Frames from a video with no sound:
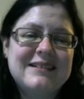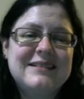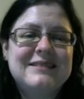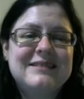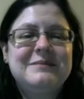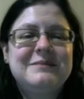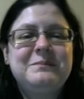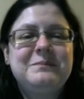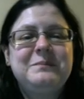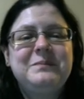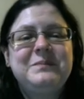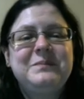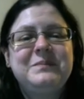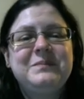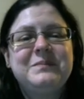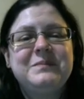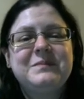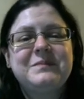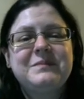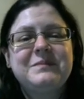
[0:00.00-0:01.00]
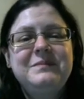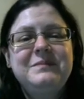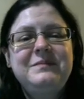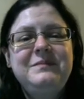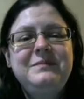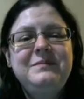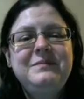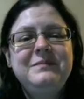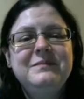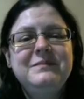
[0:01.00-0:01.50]

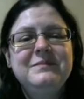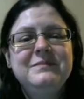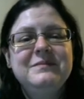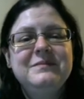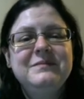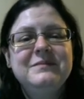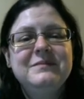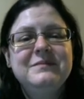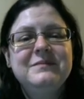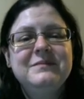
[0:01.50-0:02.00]
[no speech]